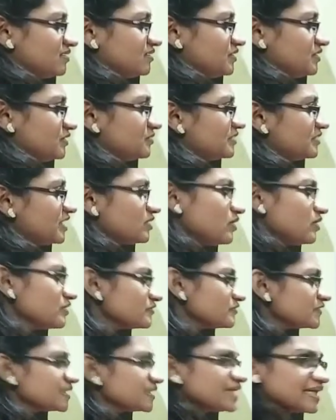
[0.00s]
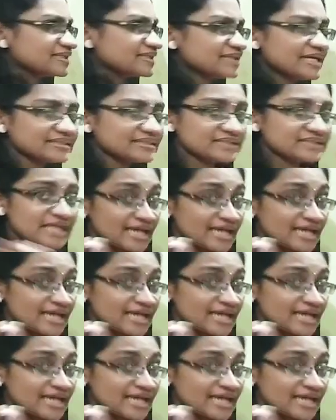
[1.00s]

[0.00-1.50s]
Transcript: You may not feel like that.